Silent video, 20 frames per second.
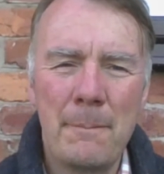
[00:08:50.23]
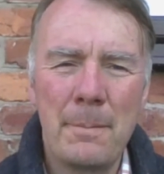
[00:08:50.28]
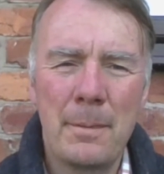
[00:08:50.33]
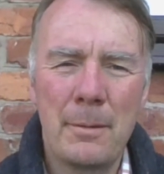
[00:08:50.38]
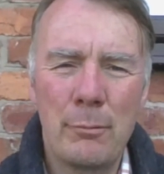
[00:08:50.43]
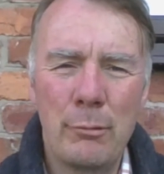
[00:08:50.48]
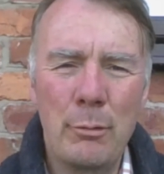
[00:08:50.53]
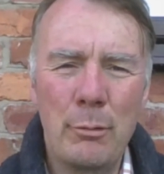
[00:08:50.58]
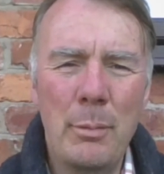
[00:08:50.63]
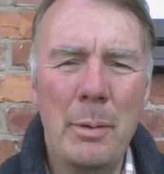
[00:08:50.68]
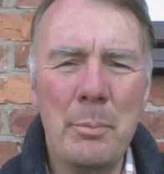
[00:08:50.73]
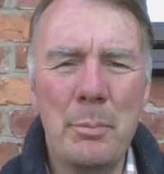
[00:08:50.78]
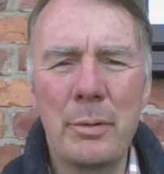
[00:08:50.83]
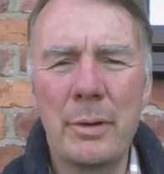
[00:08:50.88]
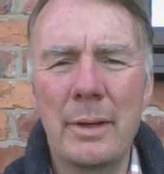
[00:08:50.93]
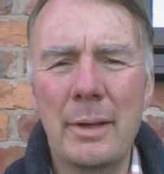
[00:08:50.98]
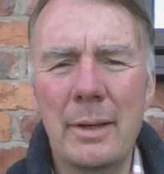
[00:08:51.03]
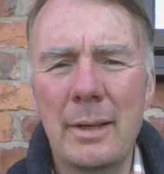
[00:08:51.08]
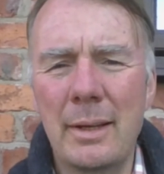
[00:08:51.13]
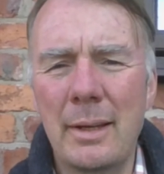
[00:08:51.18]

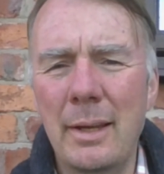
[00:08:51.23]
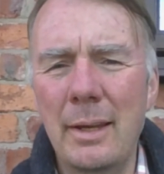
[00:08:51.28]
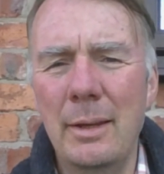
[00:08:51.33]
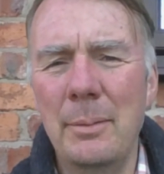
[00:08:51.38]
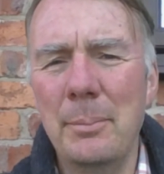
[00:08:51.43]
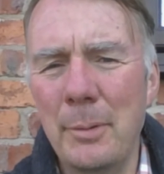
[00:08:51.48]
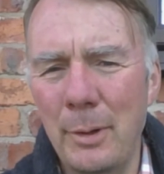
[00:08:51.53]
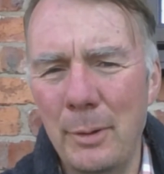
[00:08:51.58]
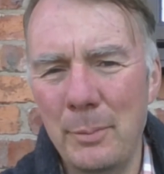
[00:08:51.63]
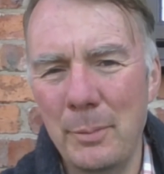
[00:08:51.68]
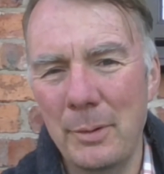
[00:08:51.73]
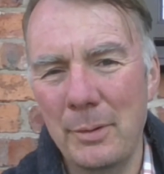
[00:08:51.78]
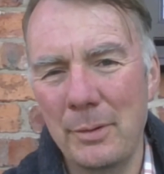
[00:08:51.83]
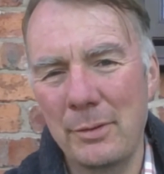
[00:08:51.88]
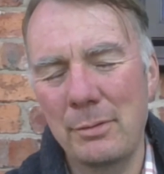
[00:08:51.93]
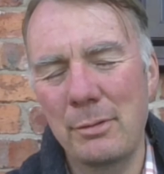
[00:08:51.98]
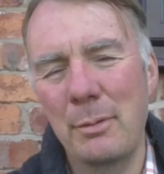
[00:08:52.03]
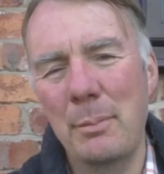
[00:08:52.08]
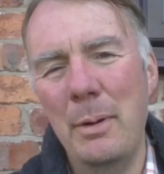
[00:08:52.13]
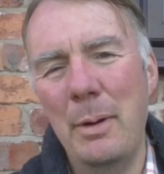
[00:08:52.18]
remembering key
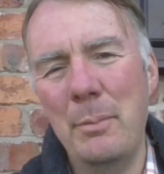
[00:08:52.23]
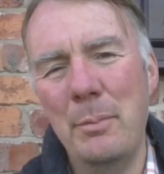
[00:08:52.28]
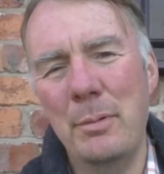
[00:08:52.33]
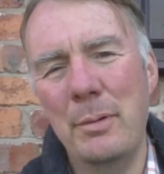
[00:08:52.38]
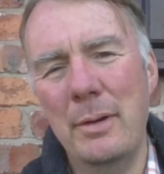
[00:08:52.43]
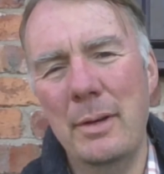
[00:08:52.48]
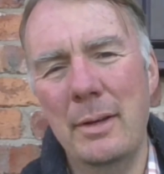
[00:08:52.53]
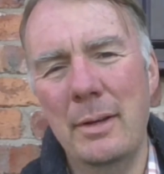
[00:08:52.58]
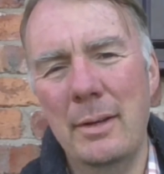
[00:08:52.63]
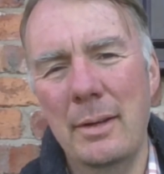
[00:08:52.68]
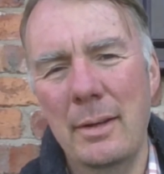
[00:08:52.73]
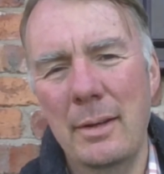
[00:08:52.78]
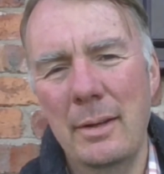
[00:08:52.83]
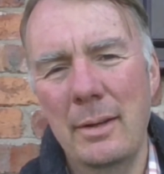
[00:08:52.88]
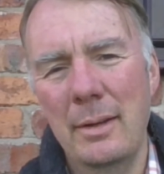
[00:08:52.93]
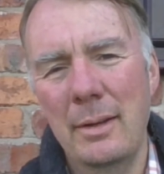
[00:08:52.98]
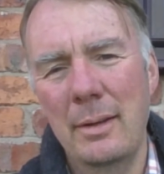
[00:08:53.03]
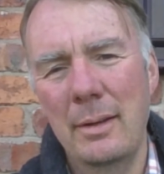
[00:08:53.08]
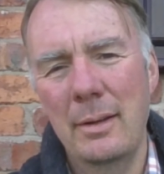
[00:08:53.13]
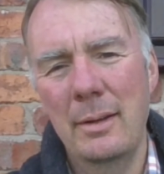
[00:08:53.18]
moments, remembering
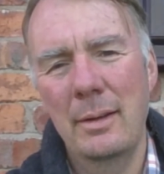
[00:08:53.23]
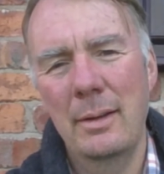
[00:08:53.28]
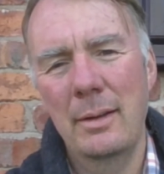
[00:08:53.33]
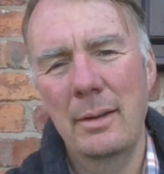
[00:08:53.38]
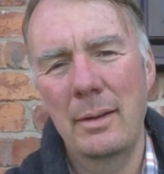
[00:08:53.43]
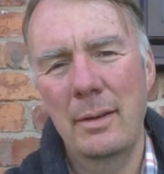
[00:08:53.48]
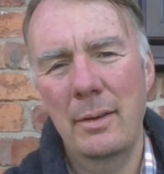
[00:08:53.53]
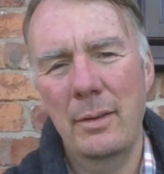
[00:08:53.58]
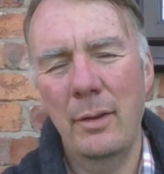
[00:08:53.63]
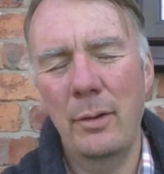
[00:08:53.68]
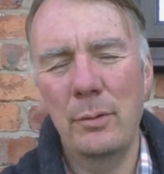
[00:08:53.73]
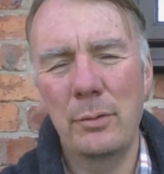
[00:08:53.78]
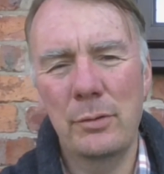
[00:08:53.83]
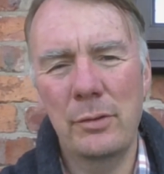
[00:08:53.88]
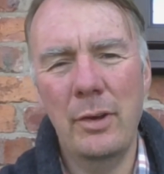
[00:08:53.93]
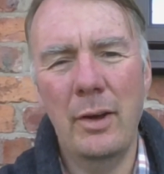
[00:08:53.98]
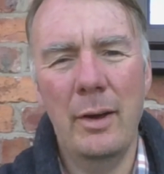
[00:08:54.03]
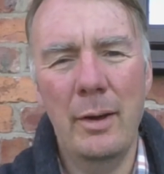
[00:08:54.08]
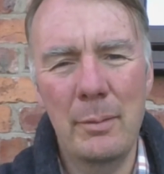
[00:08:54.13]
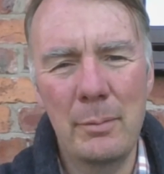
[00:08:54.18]
those
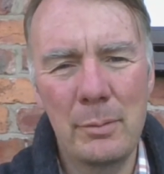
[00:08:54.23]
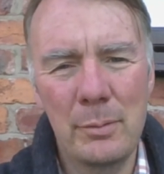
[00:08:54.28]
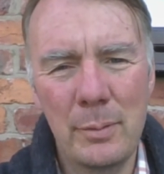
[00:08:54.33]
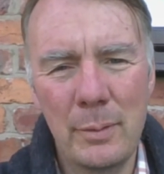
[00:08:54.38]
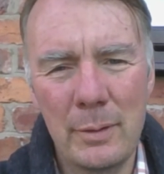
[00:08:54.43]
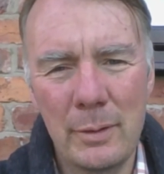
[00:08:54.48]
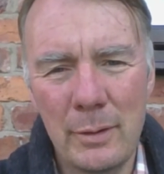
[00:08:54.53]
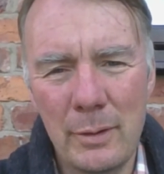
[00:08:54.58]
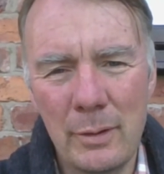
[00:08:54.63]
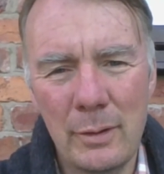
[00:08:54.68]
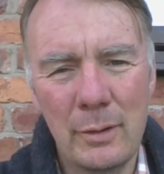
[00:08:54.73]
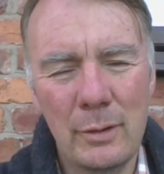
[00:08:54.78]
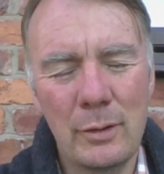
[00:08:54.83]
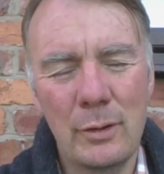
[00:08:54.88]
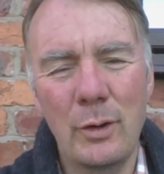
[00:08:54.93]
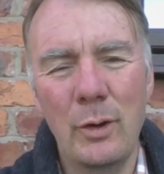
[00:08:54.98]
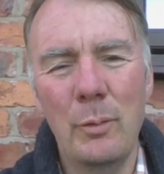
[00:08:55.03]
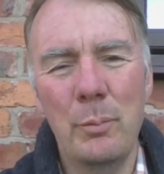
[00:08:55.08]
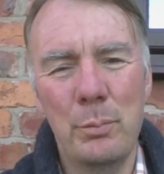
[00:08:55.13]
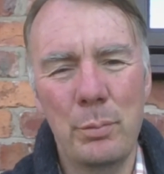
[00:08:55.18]
times when
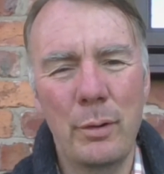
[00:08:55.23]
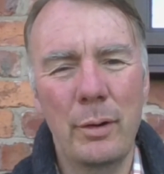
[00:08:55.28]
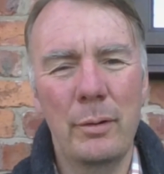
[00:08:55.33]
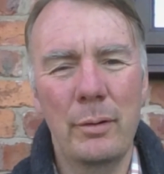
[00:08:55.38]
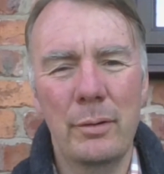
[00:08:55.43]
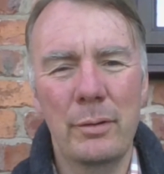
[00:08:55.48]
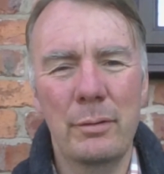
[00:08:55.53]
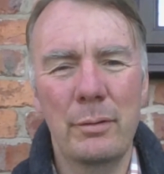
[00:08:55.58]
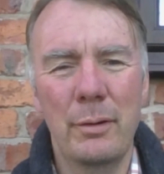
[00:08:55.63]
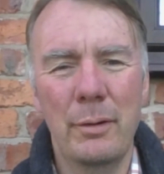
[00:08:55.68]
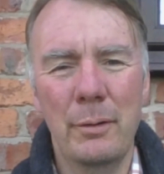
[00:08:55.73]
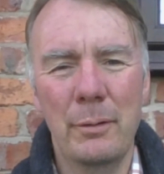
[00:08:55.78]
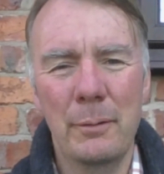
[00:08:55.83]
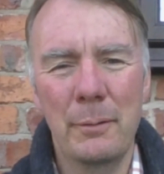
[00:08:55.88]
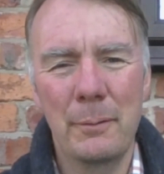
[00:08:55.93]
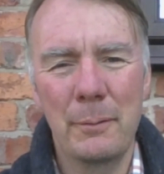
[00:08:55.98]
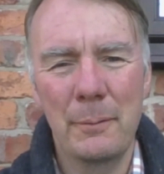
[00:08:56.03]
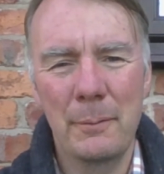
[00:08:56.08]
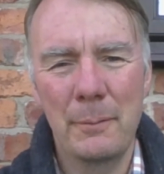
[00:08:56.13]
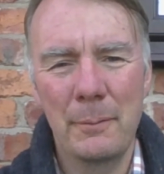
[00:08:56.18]
God broke through
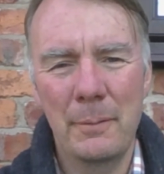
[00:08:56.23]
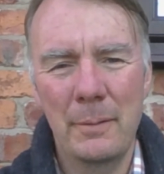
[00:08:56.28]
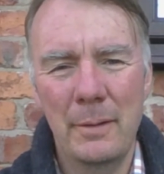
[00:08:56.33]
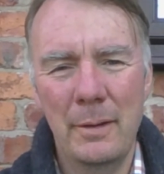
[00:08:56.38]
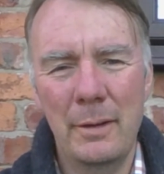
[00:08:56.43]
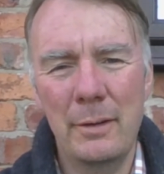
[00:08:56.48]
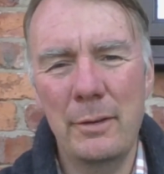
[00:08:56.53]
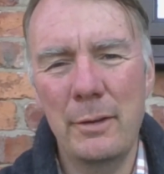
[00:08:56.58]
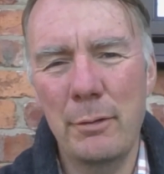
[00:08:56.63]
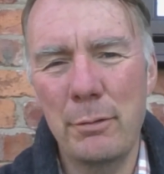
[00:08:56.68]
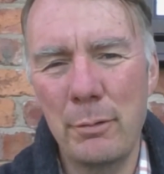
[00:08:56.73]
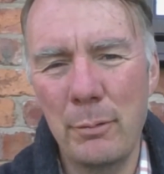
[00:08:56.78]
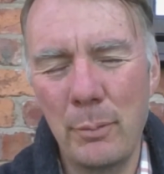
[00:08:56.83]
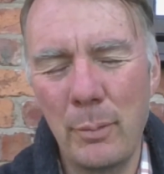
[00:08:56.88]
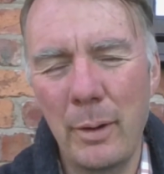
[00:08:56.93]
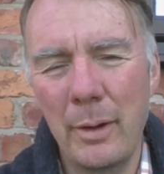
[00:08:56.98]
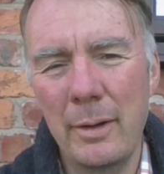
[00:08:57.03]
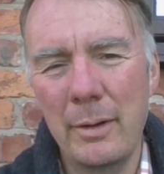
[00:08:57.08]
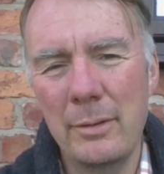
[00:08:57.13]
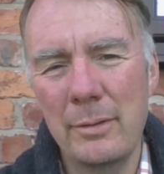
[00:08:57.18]
in different
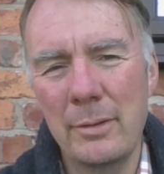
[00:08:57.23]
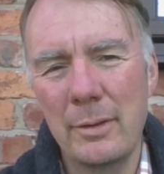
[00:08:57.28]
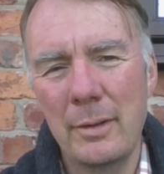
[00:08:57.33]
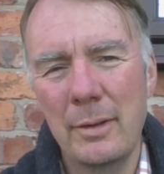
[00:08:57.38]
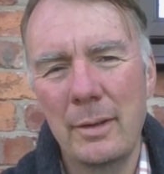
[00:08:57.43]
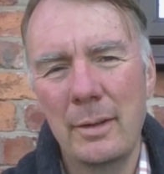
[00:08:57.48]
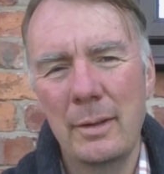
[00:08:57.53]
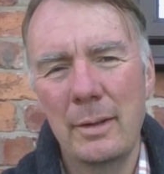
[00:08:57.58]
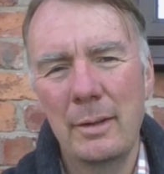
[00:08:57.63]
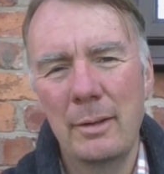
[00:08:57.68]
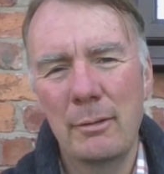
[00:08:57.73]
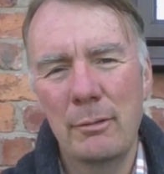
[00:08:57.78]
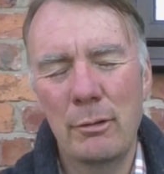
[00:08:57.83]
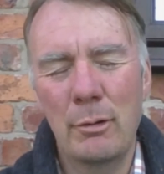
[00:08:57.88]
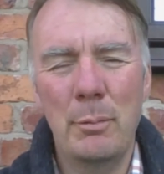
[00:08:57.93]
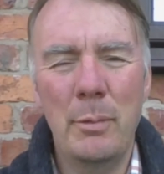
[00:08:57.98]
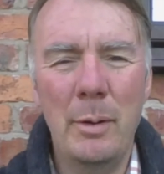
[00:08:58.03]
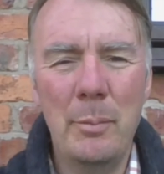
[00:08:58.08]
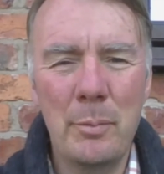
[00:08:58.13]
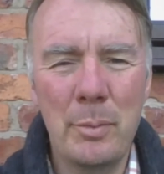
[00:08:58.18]
ways,
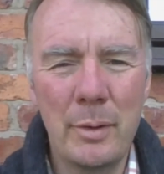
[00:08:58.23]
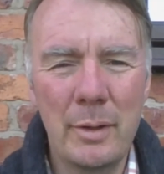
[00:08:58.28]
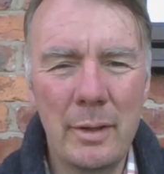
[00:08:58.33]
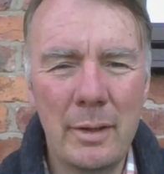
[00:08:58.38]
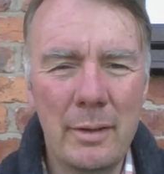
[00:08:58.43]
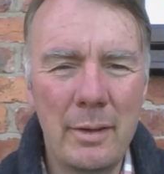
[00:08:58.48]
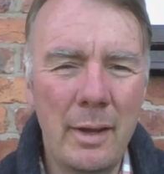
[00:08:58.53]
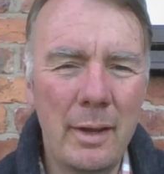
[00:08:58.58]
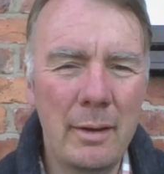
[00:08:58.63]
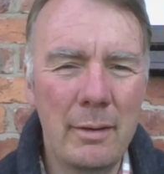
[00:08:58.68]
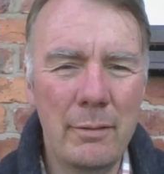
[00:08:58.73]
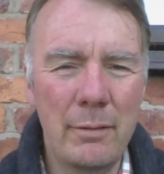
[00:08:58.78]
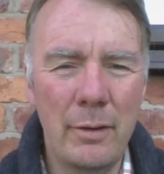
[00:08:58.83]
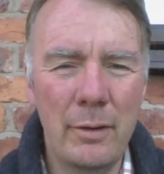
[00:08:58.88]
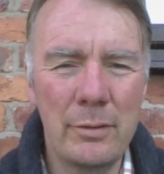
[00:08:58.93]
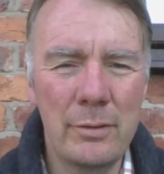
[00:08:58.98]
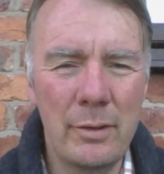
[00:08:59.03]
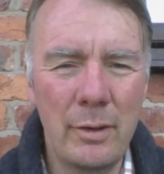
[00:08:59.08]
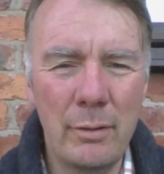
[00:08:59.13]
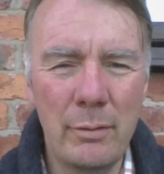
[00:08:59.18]
remembering the day of our
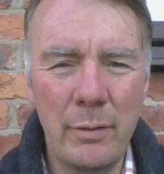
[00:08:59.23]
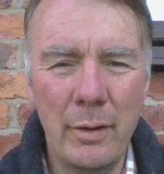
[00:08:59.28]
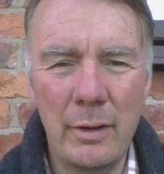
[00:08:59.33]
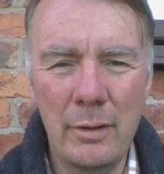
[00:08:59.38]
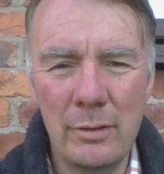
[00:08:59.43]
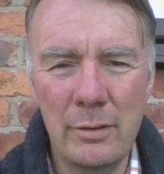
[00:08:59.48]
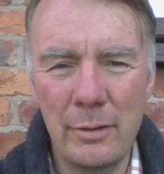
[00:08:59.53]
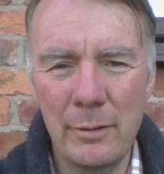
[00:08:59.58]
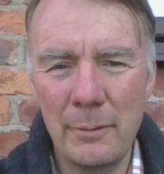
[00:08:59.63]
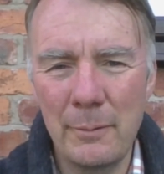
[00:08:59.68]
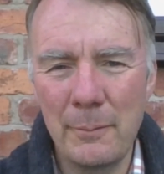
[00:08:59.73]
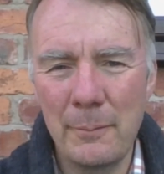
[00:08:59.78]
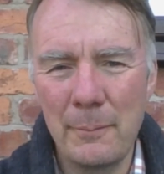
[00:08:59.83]
salvation.